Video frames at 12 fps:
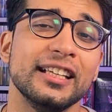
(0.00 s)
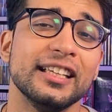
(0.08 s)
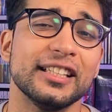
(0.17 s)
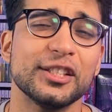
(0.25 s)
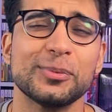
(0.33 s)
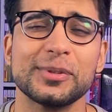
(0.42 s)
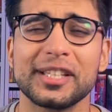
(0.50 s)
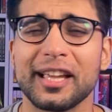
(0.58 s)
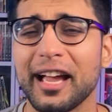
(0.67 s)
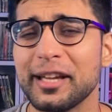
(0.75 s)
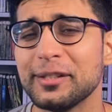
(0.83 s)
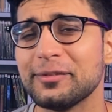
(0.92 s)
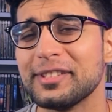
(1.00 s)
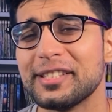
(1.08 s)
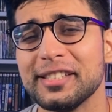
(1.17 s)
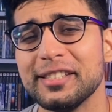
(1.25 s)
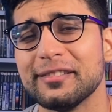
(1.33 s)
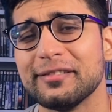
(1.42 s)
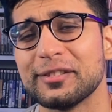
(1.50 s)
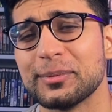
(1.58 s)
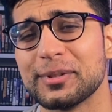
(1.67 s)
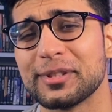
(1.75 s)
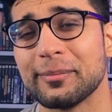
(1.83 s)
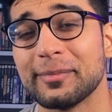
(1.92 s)
This was kind of to see if this
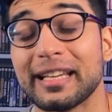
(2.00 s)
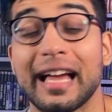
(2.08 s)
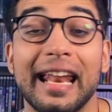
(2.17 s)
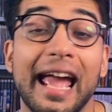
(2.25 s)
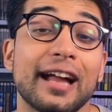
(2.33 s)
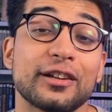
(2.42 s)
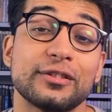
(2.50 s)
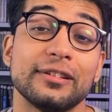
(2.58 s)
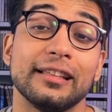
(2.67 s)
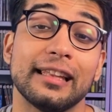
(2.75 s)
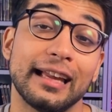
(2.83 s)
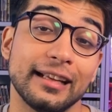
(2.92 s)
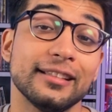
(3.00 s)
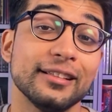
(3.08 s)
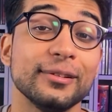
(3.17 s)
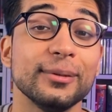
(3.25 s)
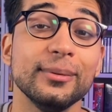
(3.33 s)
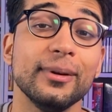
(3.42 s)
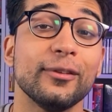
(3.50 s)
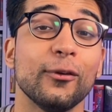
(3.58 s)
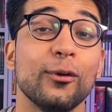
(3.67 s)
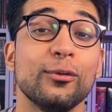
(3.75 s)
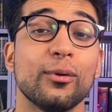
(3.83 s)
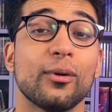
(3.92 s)
was something I'd actually like to do, and
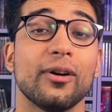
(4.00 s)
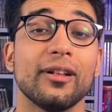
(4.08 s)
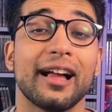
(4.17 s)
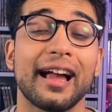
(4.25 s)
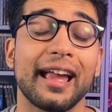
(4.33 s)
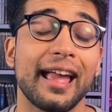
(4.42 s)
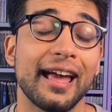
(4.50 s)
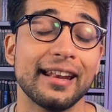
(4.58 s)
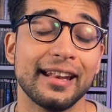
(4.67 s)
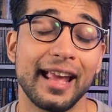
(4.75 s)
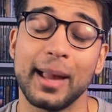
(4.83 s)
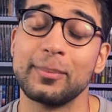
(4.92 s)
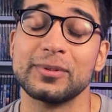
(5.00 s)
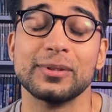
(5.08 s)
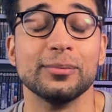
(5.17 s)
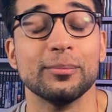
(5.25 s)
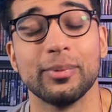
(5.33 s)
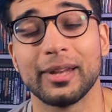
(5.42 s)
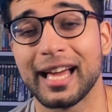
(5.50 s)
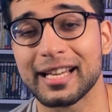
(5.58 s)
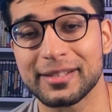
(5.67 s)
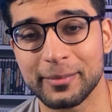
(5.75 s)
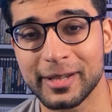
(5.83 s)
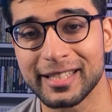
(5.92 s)
overall I had an absolute
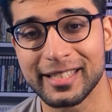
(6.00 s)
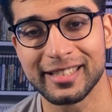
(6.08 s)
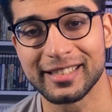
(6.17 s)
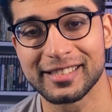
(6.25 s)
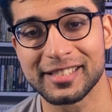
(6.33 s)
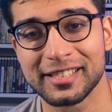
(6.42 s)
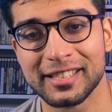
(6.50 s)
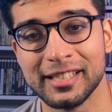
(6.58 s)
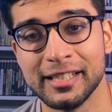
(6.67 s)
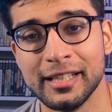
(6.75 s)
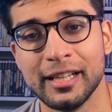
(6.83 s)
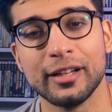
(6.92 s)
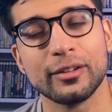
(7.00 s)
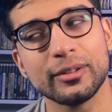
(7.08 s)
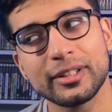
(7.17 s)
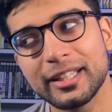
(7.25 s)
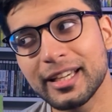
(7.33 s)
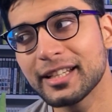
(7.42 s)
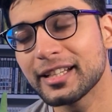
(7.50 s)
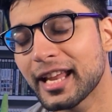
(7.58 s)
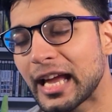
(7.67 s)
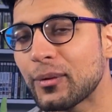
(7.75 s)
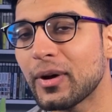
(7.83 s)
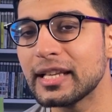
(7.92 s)
blast making this. Looking at it
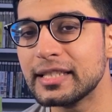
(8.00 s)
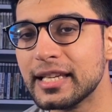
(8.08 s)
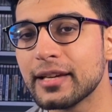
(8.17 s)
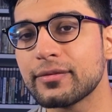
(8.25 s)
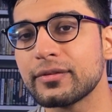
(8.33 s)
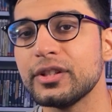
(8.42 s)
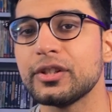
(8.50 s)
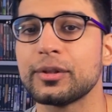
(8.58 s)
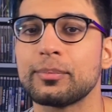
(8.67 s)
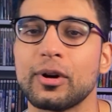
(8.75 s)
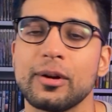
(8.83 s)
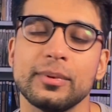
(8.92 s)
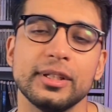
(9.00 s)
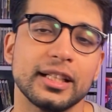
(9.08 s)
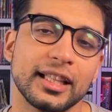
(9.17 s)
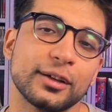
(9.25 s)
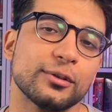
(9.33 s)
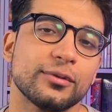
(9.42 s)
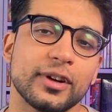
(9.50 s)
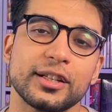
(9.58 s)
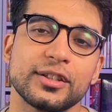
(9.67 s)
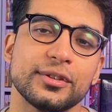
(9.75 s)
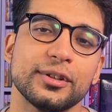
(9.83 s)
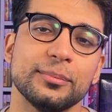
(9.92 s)
now, I definitely could have probably clarified
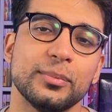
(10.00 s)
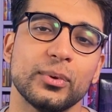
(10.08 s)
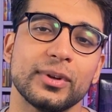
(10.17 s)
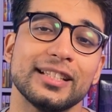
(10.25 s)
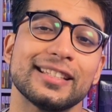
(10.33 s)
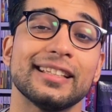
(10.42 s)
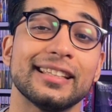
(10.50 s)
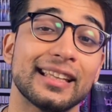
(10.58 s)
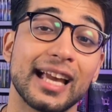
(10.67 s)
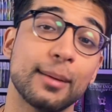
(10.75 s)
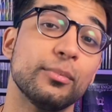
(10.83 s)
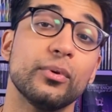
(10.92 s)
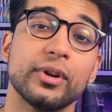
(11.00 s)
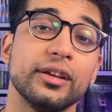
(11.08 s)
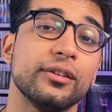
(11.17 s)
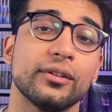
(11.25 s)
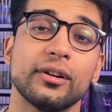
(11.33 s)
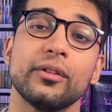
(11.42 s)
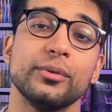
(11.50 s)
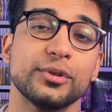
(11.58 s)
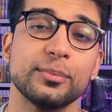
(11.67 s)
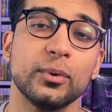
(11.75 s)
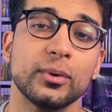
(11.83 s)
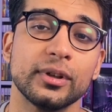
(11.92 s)
certain points and elaborated on others
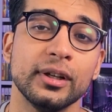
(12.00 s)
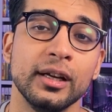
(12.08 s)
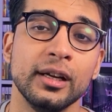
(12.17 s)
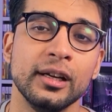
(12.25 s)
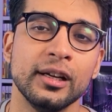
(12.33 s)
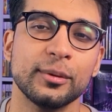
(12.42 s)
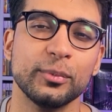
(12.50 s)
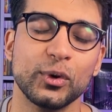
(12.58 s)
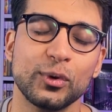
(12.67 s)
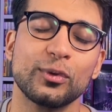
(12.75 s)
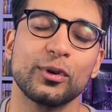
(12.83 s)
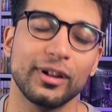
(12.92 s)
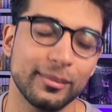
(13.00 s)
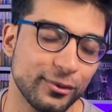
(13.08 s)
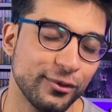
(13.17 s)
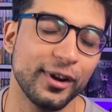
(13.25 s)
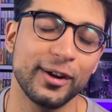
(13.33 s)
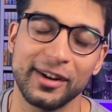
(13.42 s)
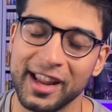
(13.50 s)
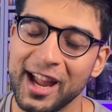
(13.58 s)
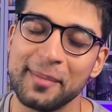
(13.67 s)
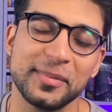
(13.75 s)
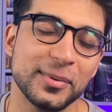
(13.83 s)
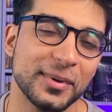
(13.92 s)
more, but overall I'm very
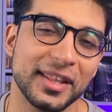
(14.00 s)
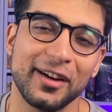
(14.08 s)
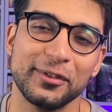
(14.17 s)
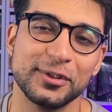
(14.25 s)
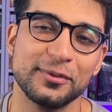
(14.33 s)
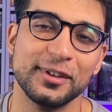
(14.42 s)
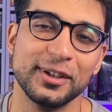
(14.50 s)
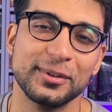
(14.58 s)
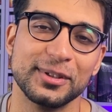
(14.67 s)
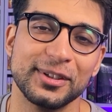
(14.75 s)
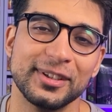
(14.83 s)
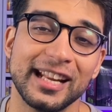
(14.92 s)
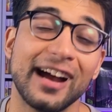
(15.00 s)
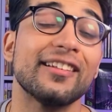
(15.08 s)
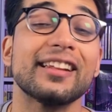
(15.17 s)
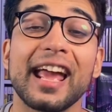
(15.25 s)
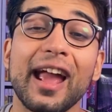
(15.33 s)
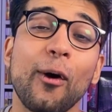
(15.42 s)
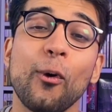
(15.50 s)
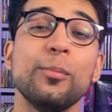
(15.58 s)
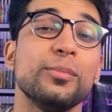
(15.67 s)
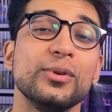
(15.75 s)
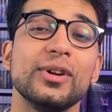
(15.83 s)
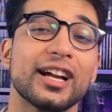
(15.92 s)
happy with how this video turned out, and I
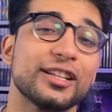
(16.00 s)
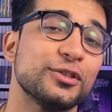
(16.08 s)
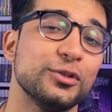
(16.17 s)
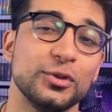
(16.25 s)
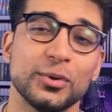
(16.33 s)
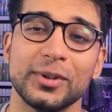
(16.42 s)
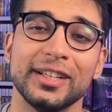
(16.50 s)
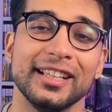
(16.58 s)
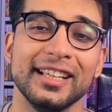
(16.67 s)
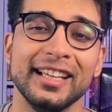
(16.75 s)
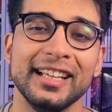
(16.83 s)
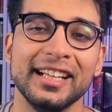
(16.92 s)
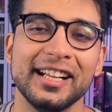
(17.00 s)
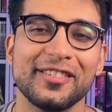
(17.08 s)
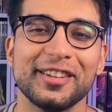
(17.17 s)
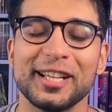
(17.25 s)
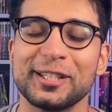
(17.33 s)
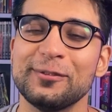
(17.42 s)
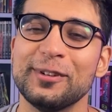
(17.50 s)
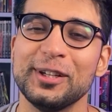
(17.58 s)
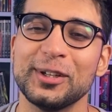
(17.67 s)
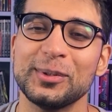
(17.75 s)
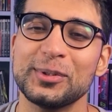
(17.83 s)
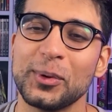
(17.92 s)
hope you guys enjoyed. The next
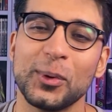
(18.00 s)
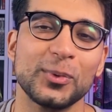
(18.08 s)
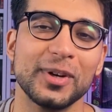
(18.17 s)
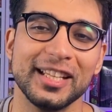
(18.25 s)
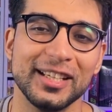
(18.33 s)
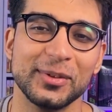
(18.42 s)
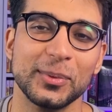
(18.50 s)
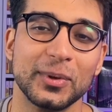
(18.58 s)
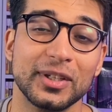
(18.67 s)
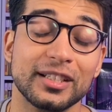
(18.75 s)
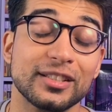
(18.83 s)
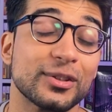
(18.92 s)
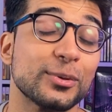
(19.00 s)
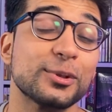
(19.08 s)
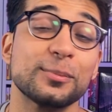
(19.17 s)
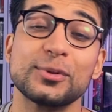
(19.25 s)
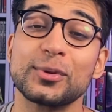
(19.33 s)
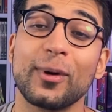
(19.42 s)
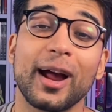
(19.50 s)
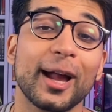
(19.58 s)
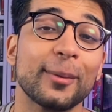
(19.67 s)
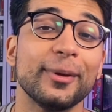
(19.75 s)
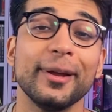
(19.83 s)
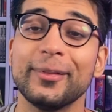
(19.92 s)
video is already in the works, so
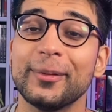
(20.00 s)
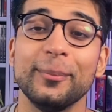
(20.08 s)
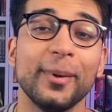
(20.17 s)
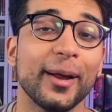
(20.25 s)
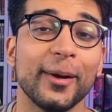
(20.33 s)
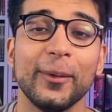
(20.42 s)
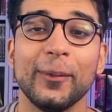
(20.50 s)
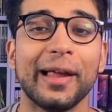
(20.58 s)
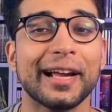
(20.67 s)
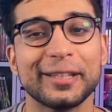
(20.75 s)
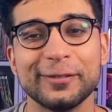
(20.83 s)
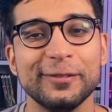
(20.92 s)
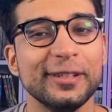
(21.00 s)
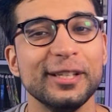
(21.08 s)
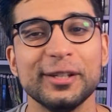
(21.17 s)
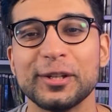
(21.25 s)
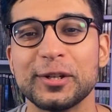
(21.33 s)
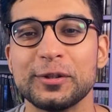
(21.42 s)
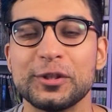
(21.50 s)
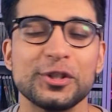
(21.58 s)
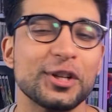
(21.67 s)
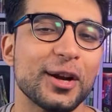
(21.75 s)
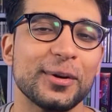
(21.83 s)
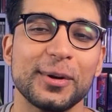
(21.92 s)
subscribe, hit the bell, like the video,
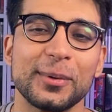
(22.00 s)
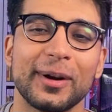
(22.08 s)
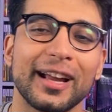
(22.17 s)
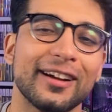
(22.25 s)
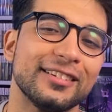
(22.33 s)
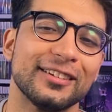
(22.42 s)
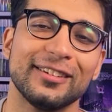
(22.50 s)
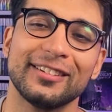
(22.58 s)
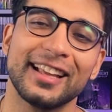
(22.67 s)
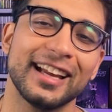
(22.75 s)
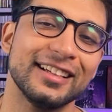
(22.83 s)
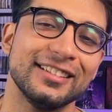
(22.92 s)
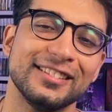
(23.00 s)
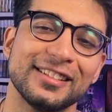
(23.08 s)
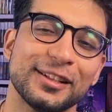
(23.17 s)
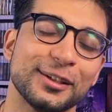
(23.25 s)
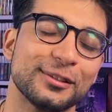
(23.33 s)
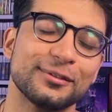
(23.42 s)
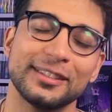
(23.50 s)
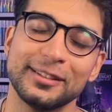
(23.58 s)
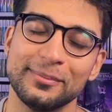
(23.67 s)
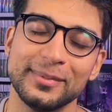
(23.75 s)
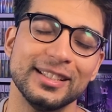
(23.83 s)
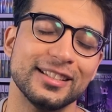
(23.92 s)
share it around and all that good stuff. It
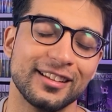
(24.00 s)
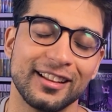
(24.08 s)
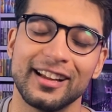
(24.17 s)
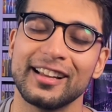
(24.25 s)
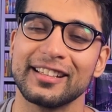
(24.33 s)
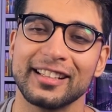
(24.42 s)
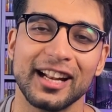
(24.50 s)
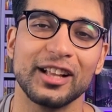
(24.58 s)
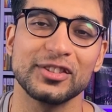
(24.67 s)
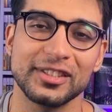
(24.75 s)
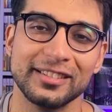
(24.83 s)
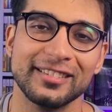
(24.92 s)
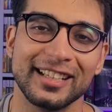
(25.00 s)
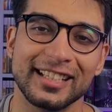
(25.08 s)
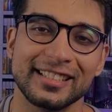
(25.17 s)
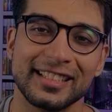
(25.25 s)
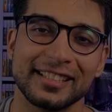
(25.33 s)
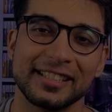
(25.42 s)
means a lot, and I'll see you guys next